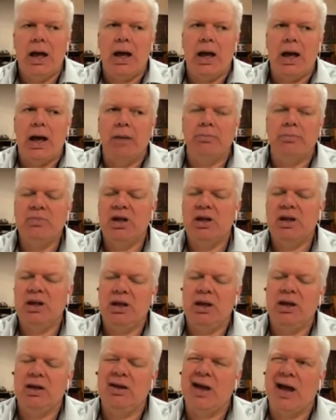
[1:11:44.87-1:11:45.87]
I'm,
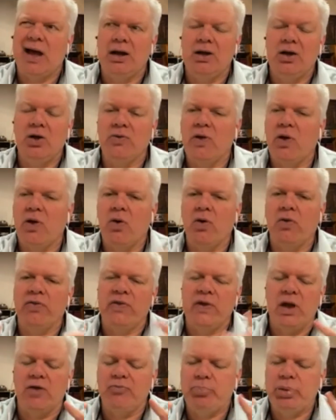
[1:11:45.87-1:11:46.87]
and I know the whole
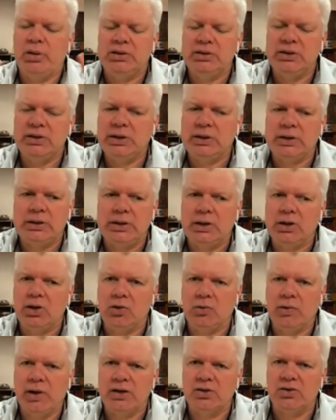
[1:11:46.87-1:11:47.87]
thing of politically
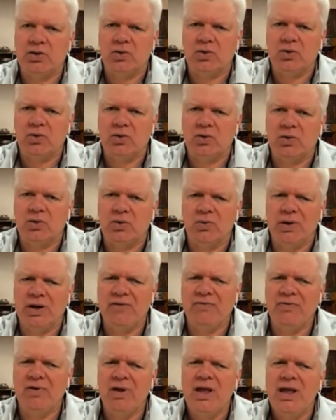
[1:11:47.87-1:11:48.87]
correct or whatever.
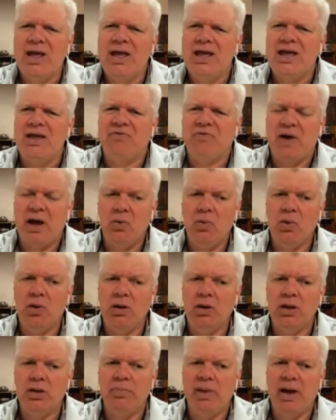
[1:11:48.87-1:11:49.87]
If I worry
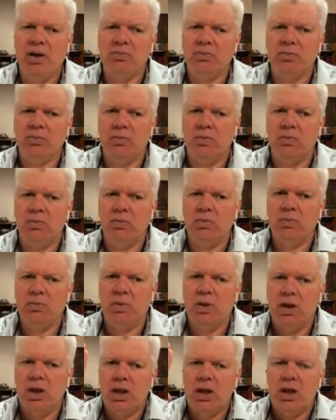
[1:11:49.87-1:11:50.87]
about,
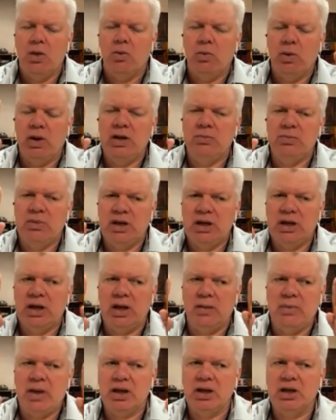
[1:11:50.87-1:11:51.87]
wait a minute,
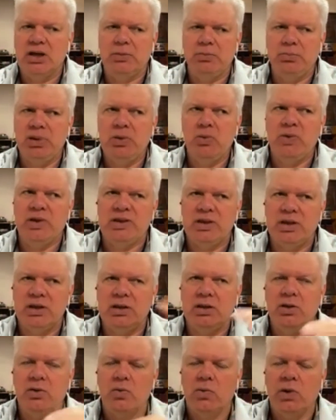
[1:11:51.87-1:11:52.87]
am I going to be
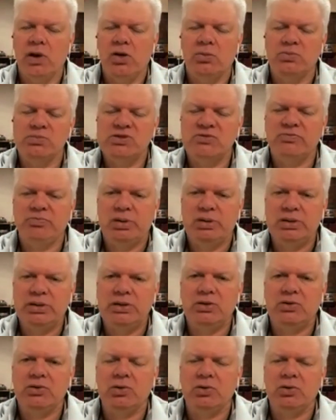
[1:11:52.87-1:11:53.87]
within the realms of
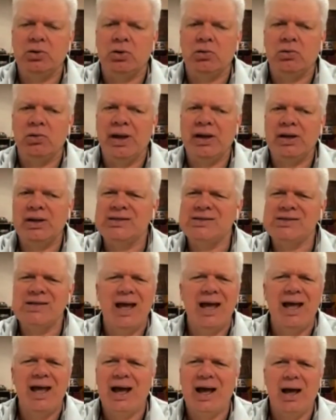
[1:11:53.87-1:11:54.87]
political correctness?
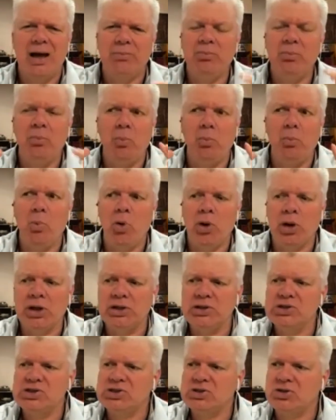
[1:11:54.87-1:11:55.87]
I'm more
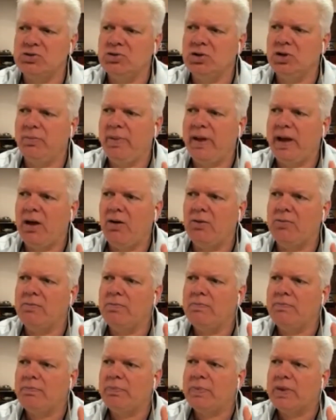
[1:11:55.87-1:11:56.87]
concerned about
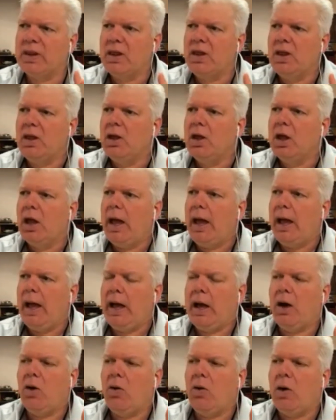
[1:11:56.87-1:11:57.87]

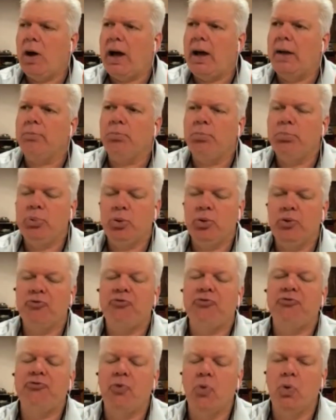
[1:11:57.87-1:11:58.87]
how I'm
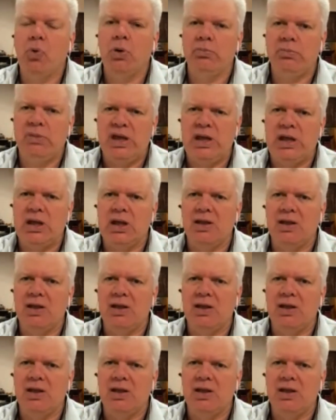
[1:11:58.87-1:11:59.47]
performing